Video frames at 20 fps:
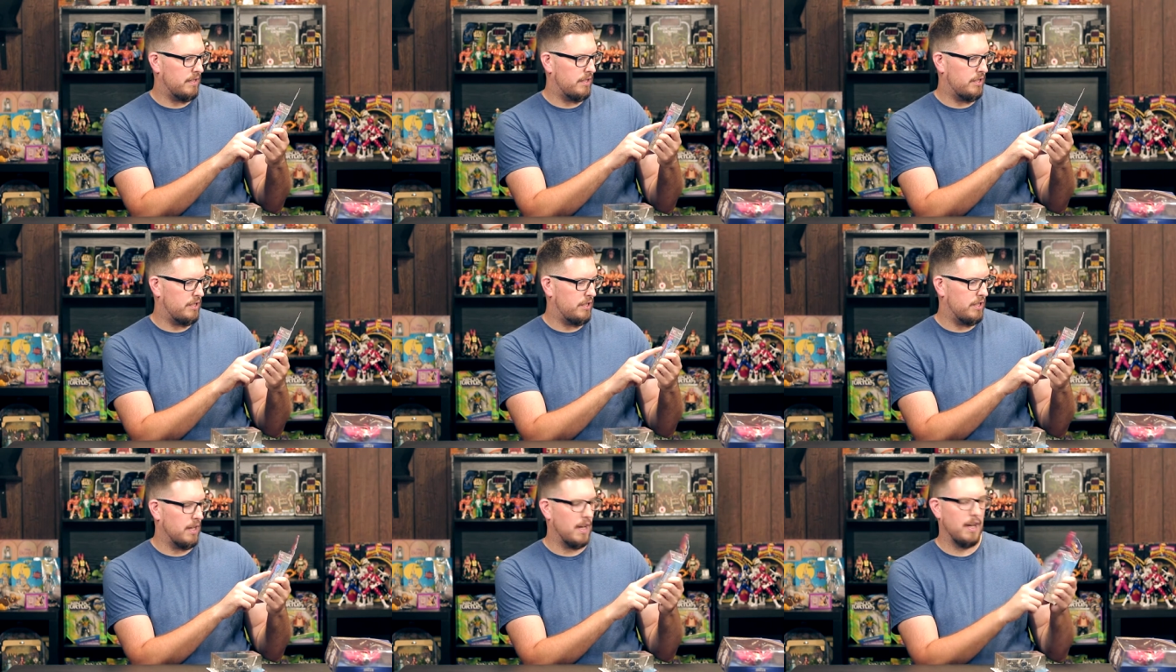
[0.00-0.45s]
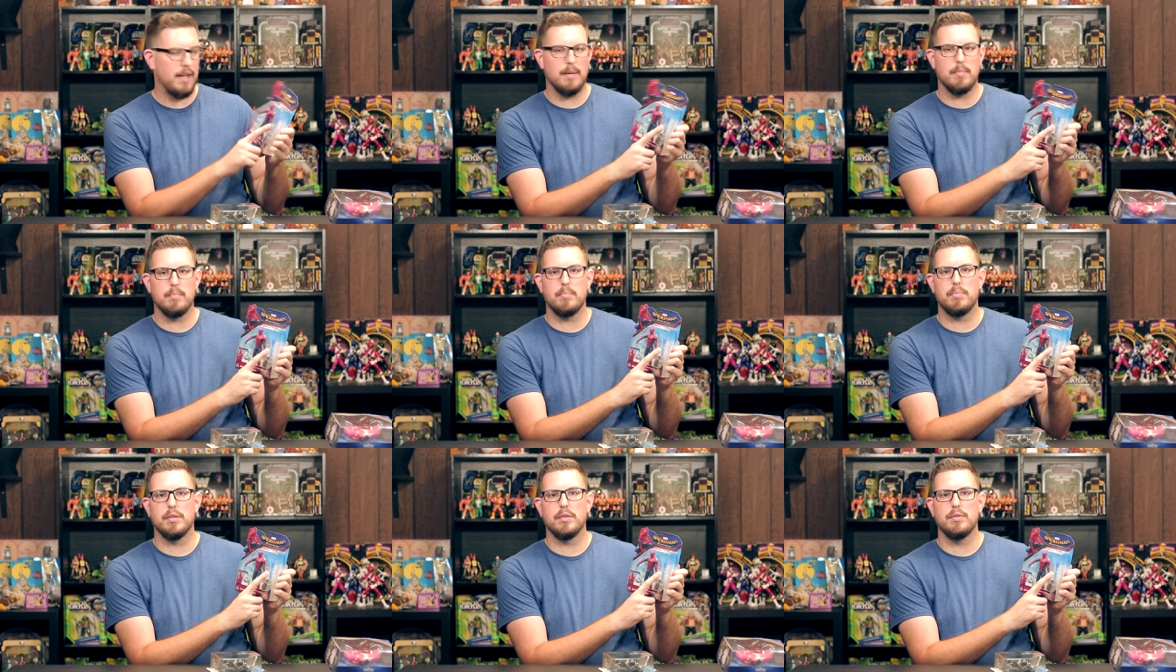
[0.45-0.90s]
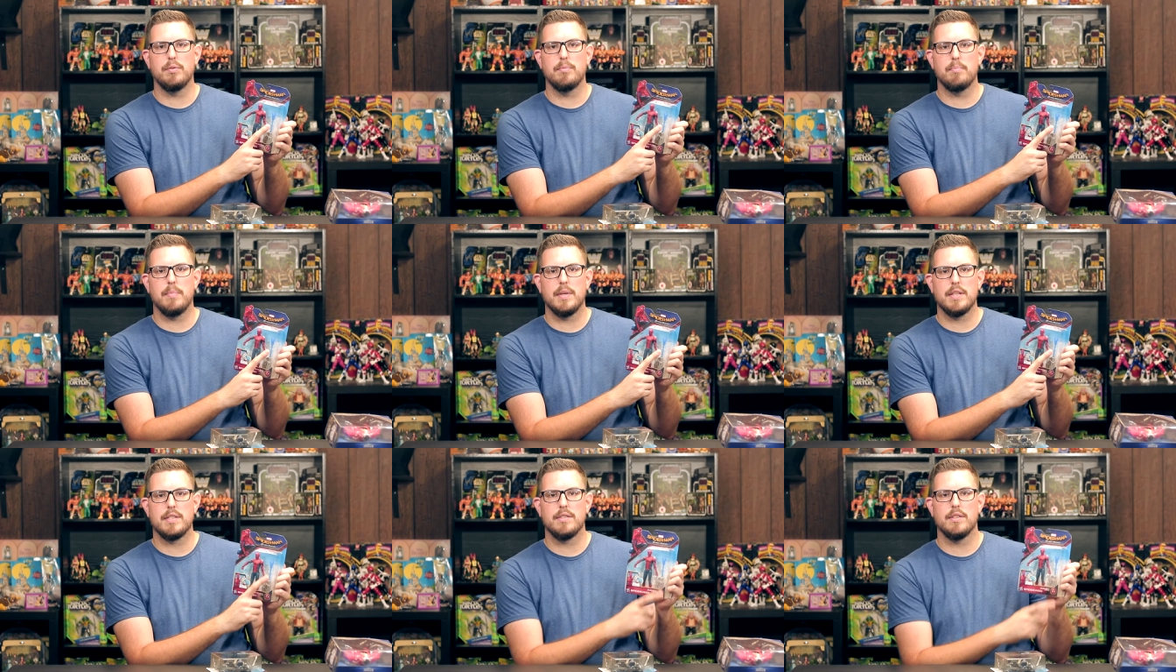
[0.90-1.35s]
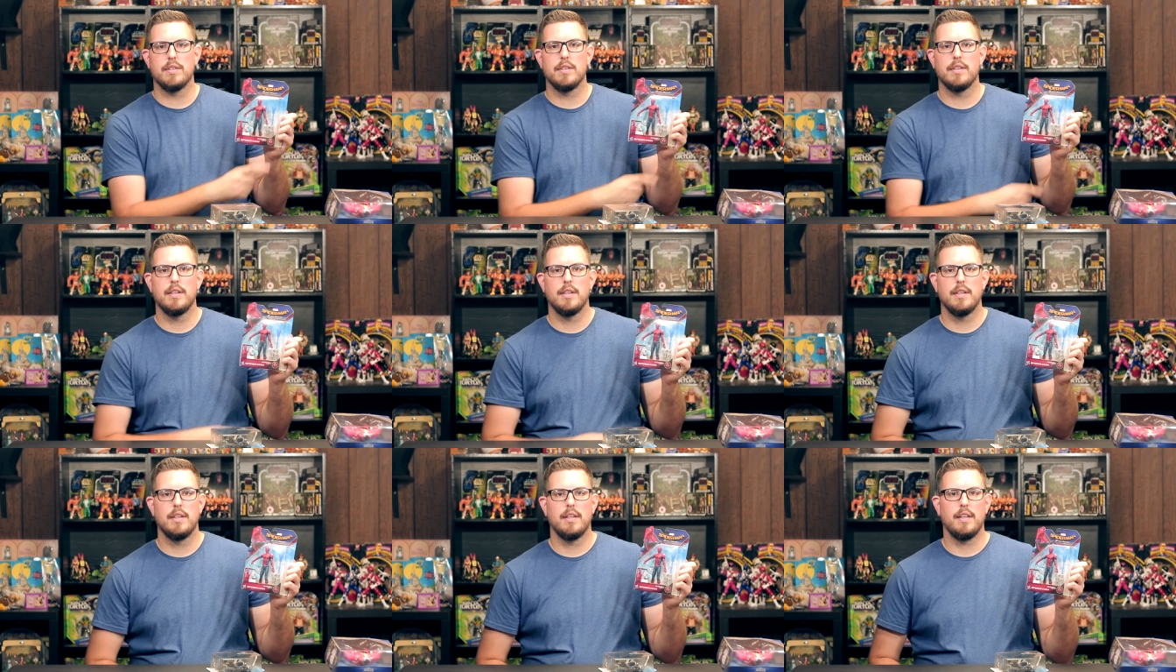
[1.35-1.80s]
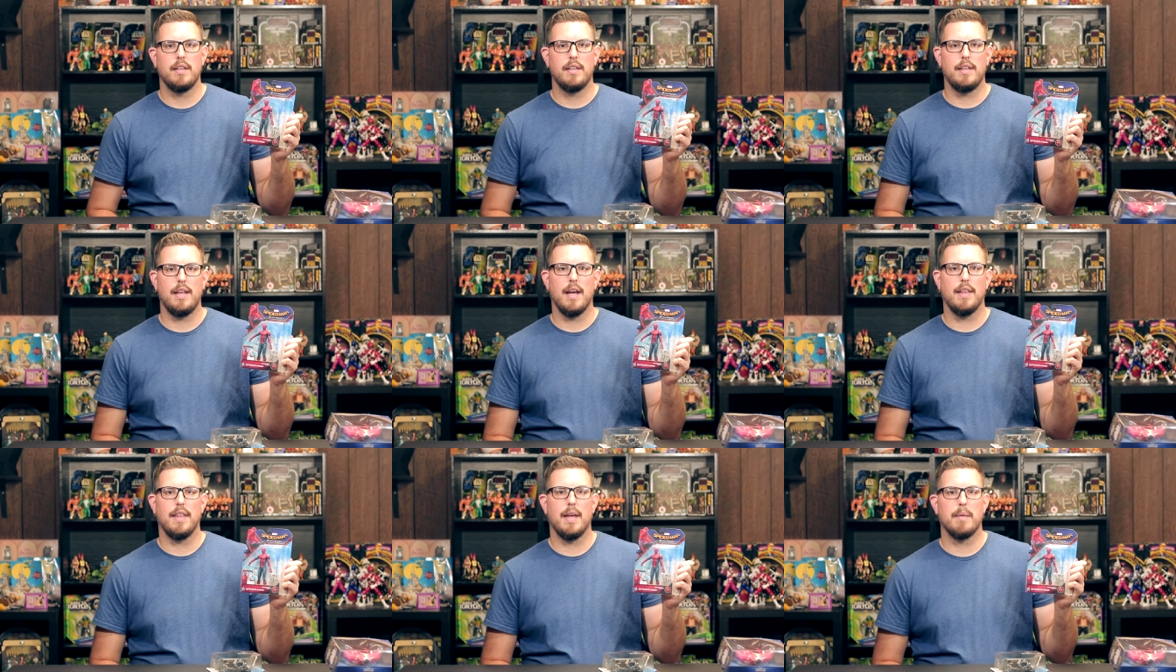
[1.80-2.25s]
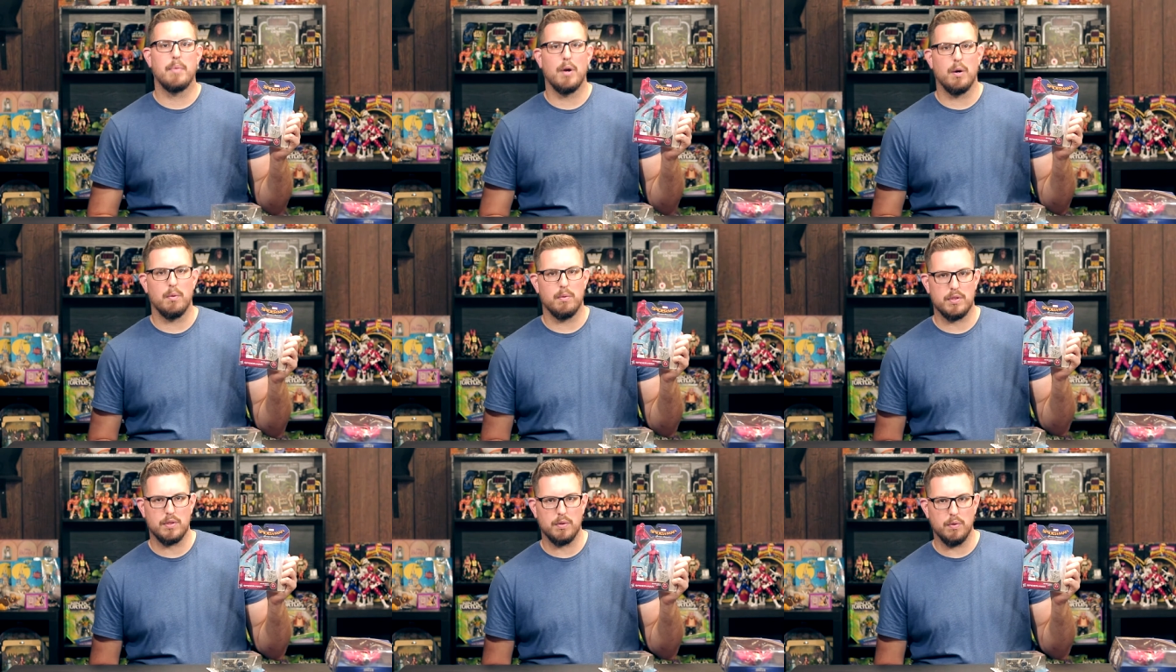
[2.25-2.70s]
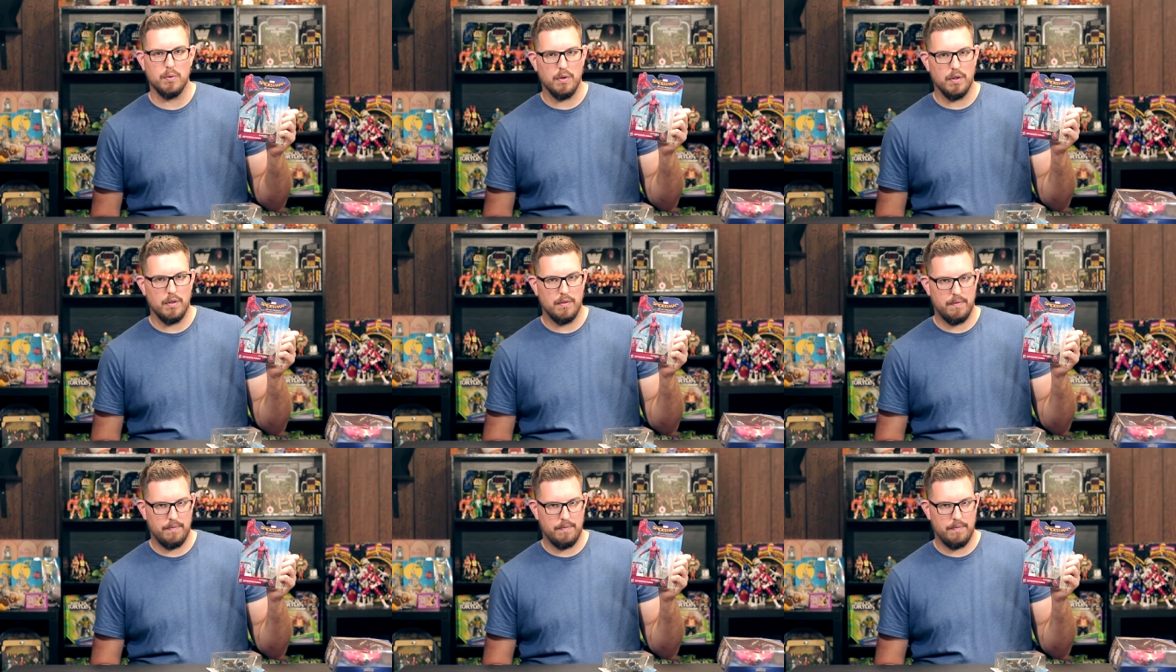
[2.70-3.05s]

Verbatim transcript: giant blue missile. Yeah, that part was cool.